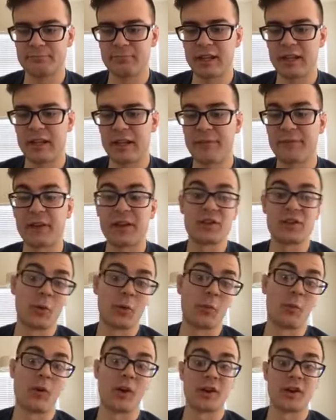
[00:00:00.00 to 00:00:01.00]
if I
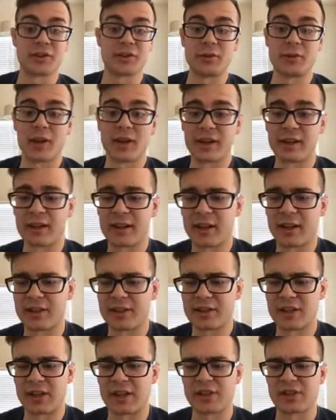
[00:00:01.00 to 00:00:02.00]
don't want to, I can kind of
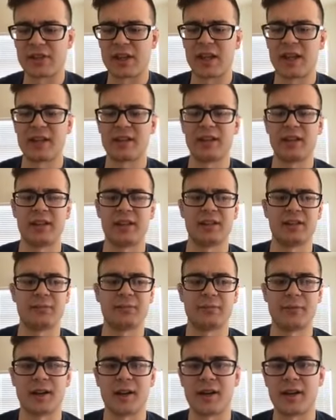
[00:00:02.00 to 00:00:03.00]
change that
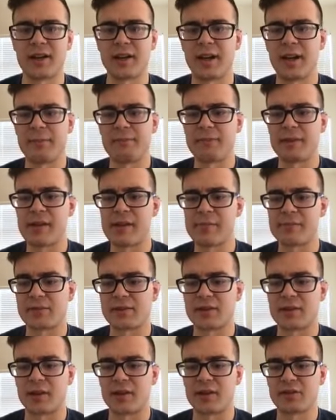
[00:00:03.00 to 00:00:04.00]
in my npm
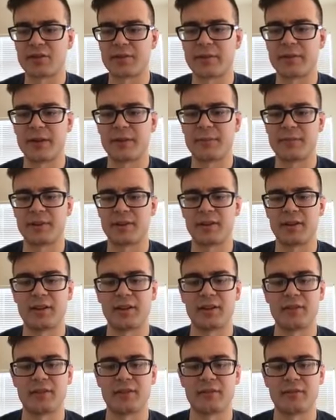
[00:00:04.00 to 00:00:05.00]
start script
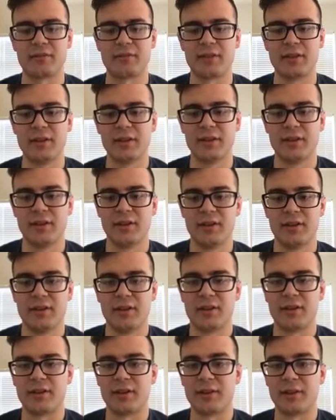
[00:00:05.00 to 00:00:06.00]
and
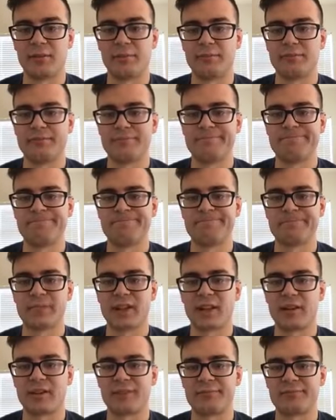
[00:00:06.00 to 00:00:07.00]
kind
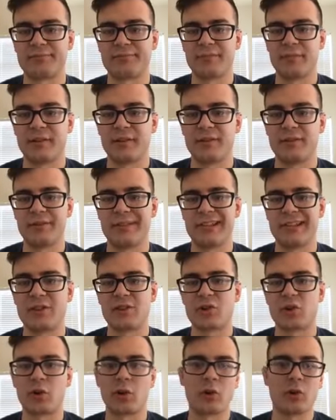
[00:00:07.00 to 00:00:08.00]
of
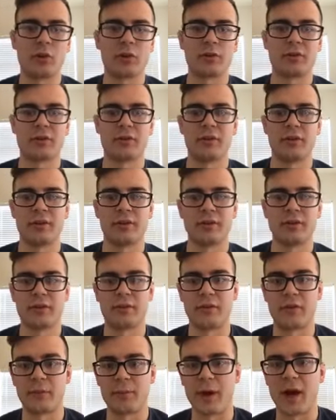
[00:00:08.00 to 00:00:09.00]
control the
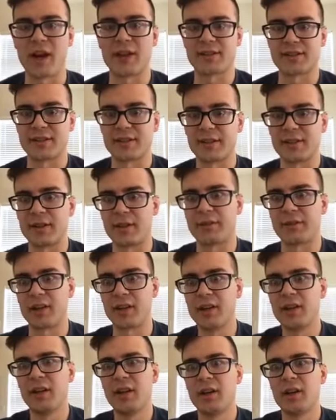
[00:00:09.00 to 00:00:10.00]
verbosity of
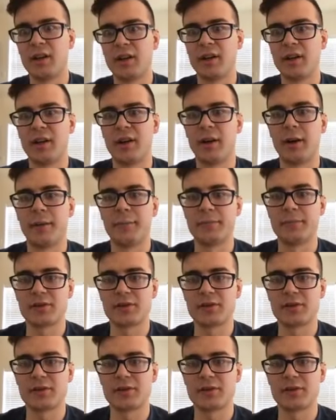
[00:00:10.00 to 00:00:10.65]
it. Yeah,